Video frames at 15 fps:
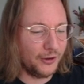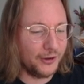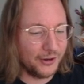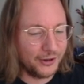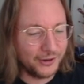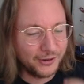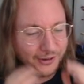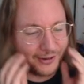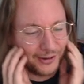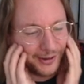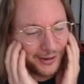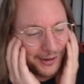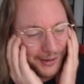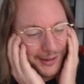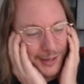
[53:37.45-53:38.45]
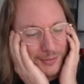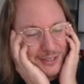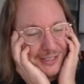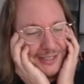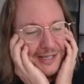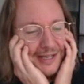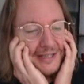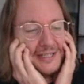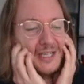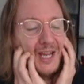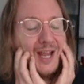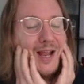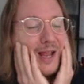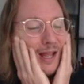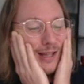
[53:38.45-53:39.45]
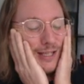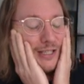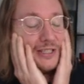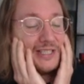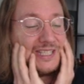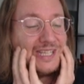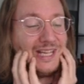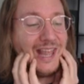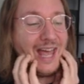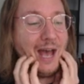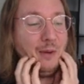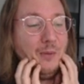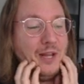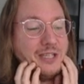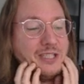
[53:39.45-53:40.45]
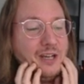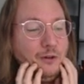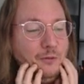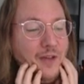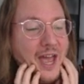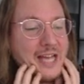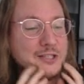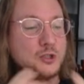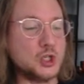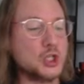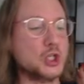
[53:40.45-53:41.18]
Oh, oh that was good. Did you see that? It went so fast.